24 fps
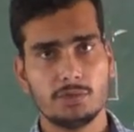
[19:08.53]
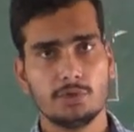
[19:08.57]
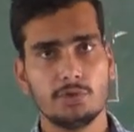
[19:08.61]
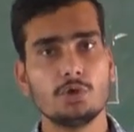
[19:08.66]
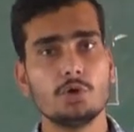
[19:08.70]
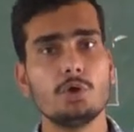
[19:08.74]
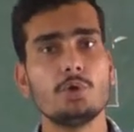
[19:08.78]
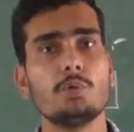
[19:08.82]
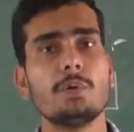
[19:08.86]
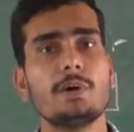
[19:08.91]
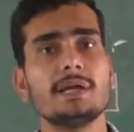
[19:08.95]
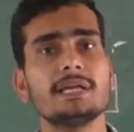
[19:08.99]

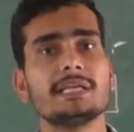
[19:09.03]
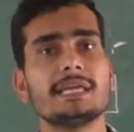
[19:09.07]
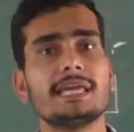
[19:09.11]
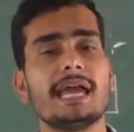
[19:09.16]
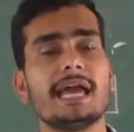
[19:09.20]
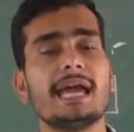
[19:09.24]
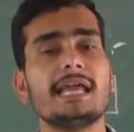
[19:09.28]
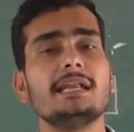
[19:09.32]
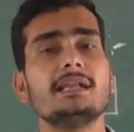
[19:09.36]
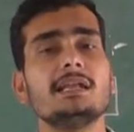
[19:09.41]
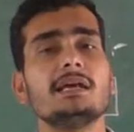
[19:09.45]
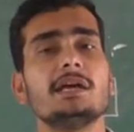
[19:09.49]
No one
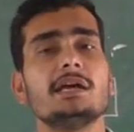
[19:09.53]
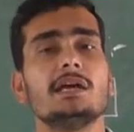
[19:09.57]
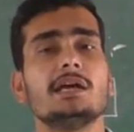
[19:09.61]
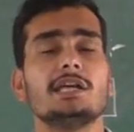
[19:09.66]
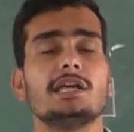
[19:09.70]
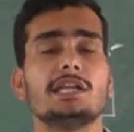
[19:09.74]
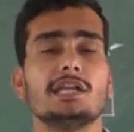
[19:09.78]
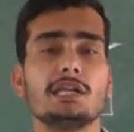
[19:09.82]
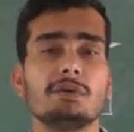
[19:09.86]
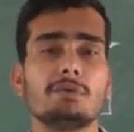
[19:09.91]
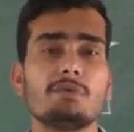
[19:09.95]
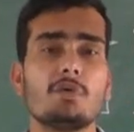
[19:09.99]
can
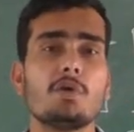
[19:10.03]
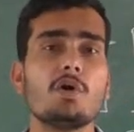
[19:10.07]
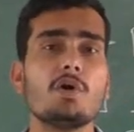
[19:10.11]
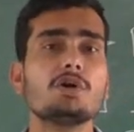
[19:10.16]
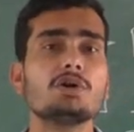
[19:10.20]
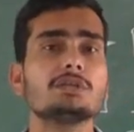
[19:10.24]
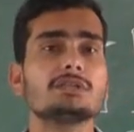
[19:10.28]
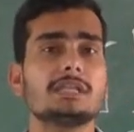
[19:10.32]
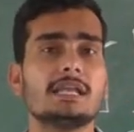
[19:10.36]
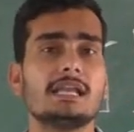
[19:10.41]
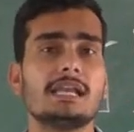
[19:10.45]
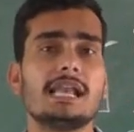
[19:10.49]

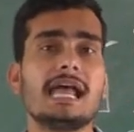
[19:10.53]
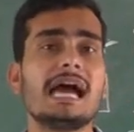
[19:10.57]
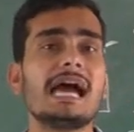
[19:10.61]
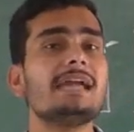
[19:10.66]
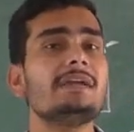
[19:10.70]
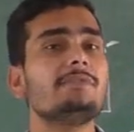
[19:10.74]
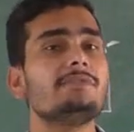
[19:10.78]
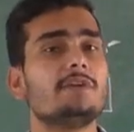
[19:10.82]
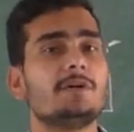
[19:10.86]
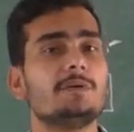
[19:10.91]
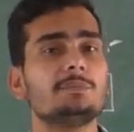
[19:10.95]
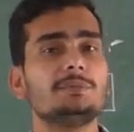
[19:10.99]
revoke the
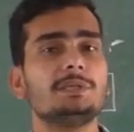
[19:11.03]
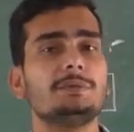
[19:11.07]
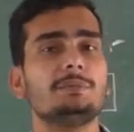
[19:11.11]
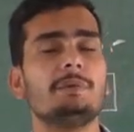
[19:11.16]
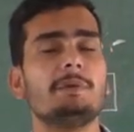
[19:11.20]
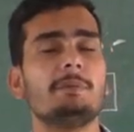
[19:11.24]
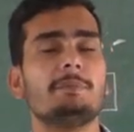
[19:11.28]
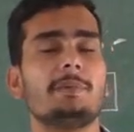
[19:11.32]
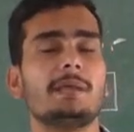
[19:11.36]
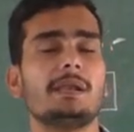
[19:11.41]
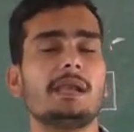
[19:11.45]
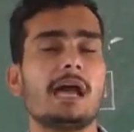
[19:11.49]
life of the
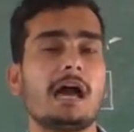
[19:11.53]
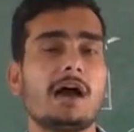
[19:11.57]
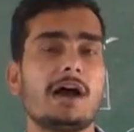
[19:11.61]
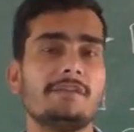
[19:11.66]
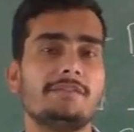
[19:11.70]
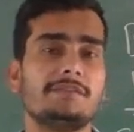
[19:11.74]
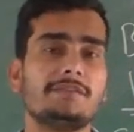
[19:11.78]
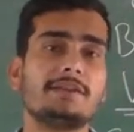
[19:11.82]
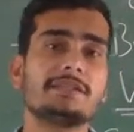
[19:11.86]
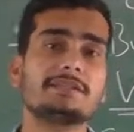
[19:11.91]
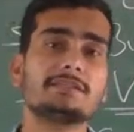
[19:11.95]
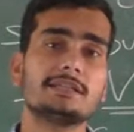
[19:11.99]
people
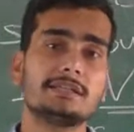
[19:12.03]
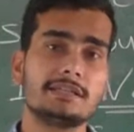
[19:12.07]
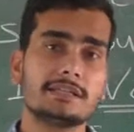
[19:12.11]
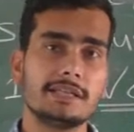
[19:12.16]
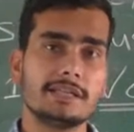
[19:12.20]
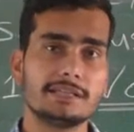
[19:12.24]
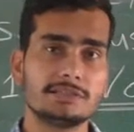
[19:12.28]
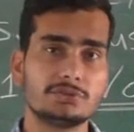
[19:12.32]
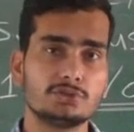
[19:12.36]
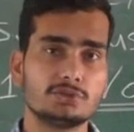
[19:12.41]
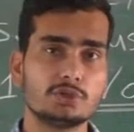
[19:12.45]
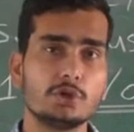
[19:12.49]
after the
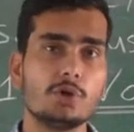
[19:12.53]
death.